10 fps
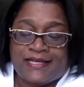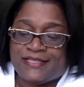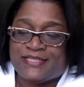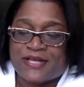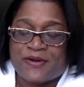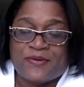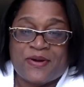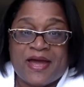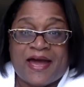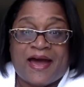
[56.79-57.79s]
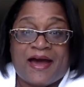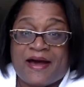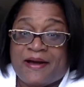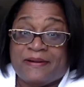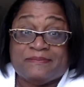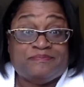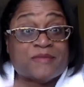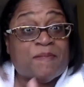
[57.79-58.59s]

So I'm